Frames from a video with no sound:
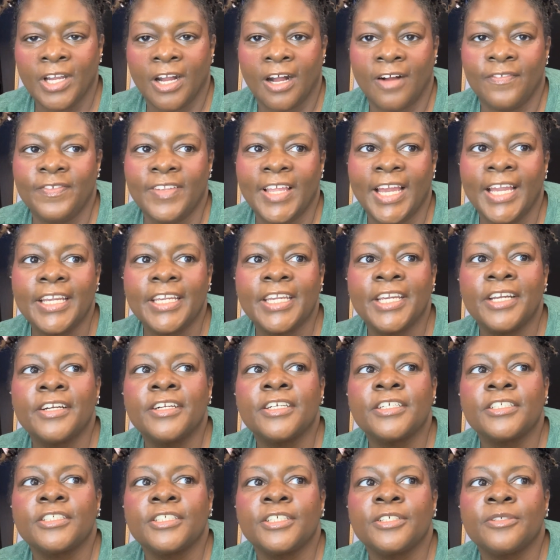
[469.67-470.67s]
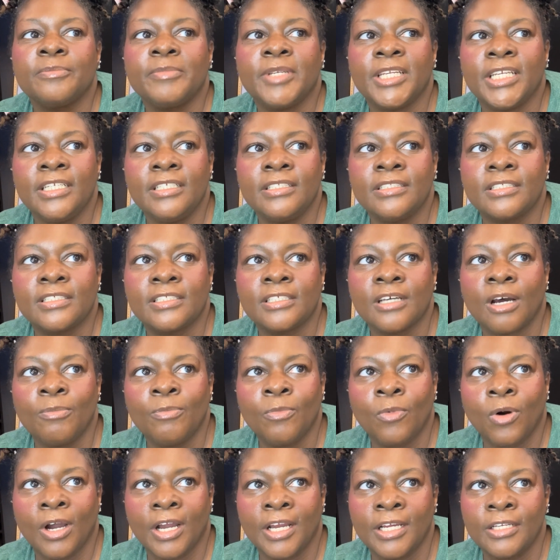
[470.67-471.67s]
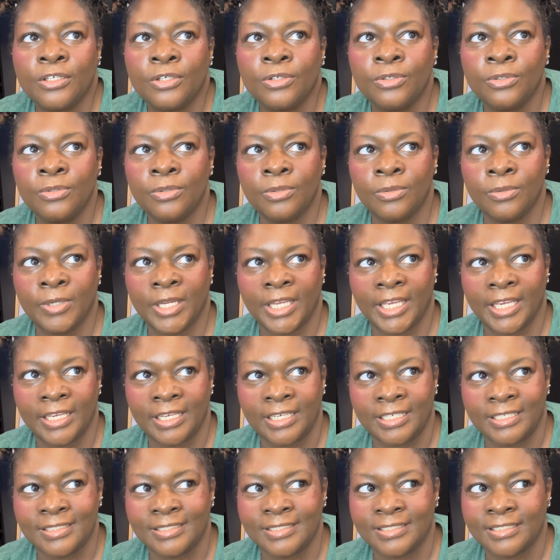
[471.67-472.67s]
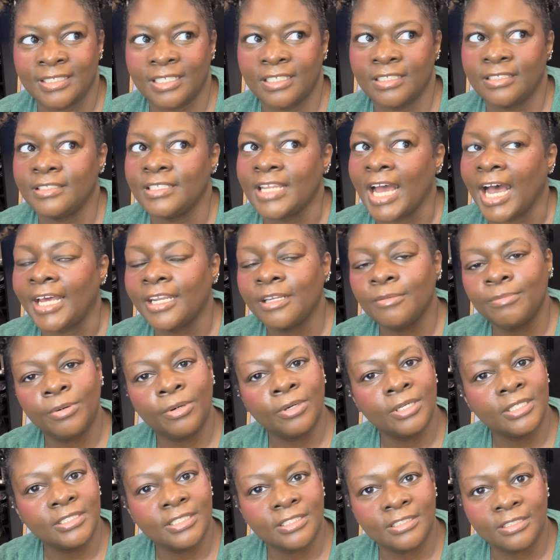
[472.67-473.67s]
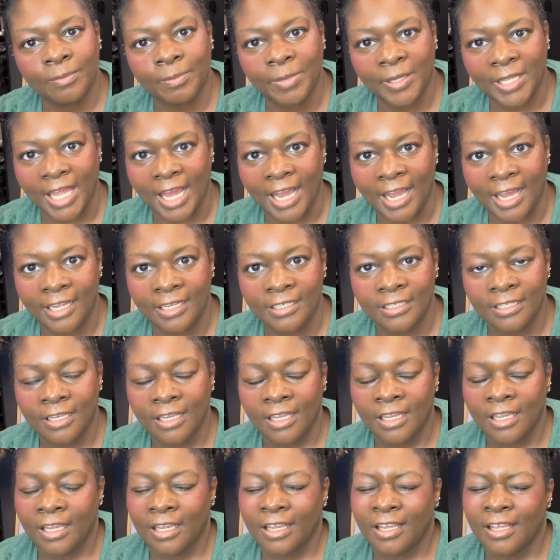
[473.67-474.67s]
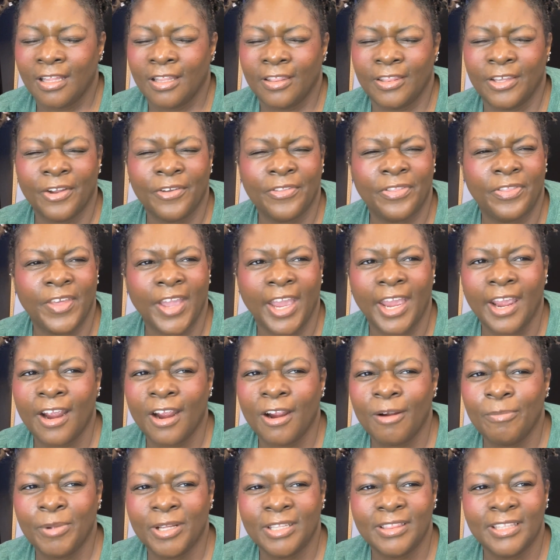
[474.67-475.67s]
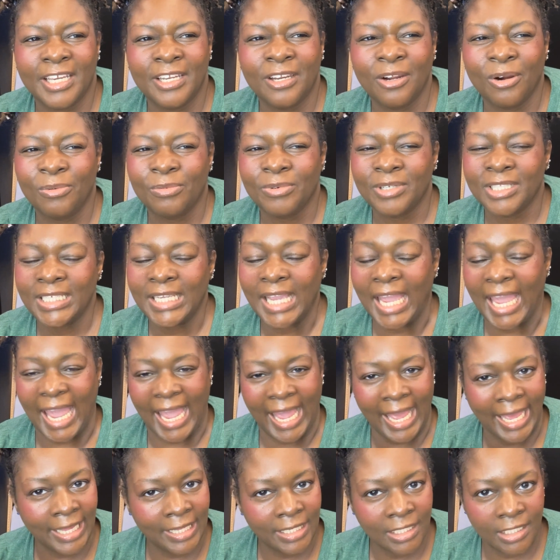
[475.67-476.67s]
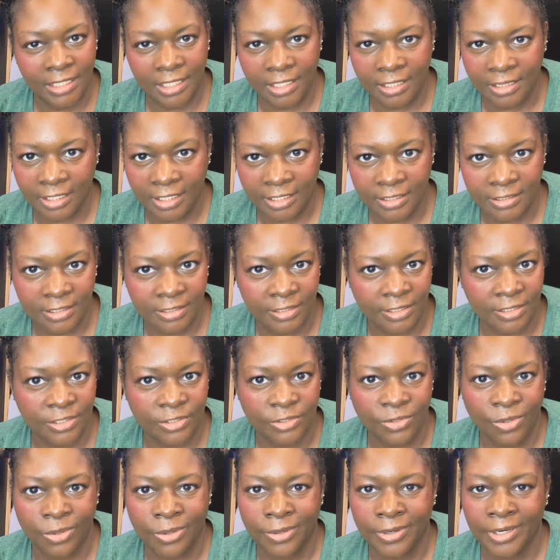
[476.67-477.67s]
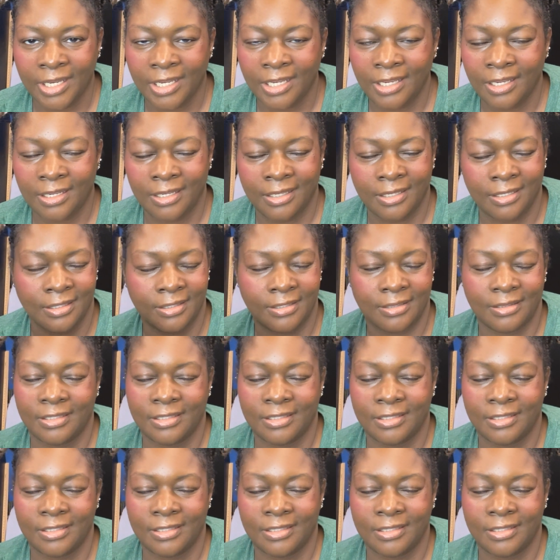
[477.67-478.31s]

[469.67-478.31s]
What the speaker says: A flat character means someone who is not important to the plot. They're there, but they don't really add anything to the story.